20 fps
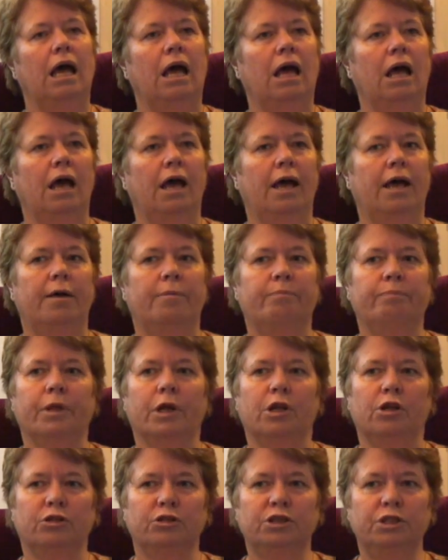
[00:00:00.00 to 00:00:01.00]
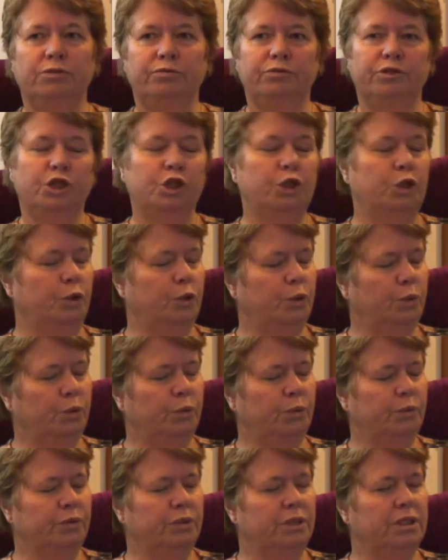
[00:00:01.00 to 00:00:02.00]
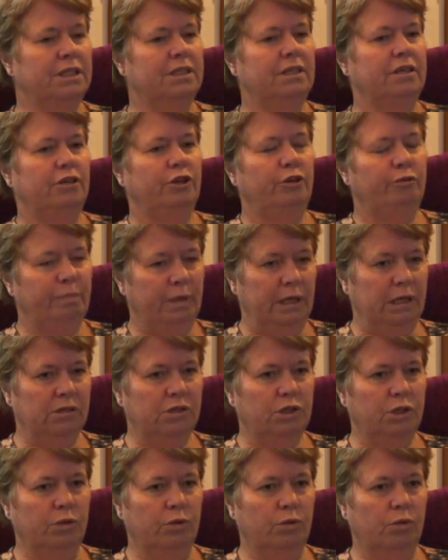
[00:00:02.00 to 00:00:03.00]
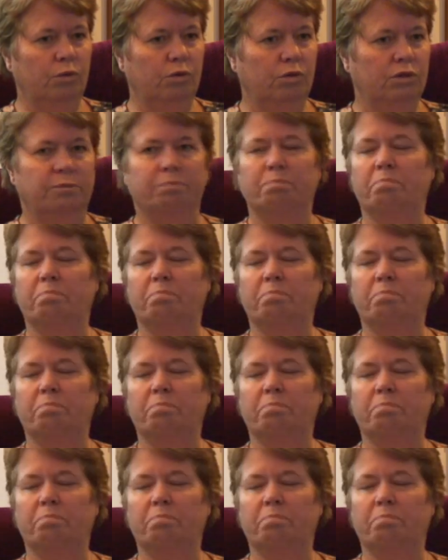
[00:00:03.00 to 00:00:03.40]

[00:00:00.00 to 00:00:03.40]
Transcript: a lot of tools that you've been taught,